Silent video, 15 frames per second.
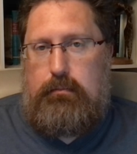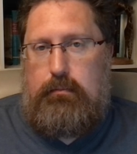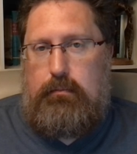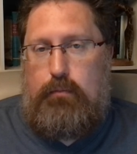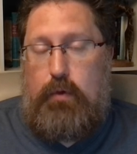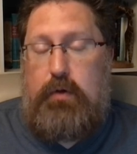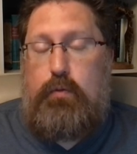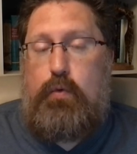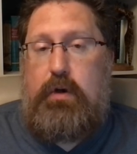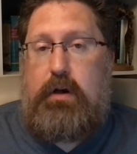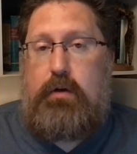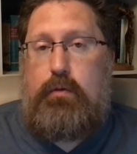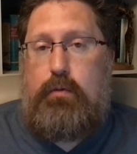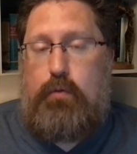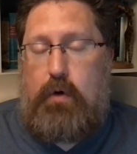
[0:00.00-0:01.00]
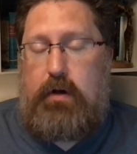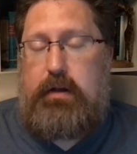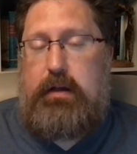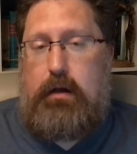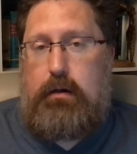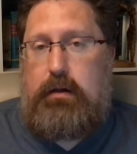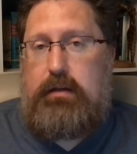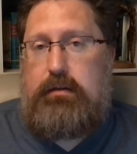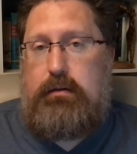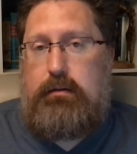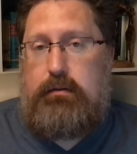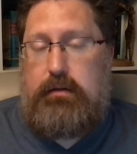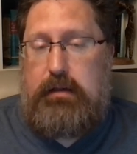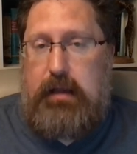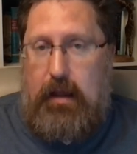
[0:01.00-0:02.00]
when we're working on it
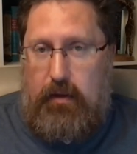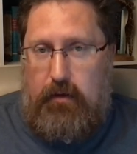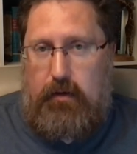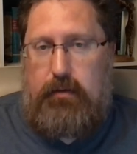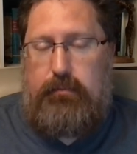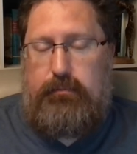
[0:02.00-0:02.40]
together.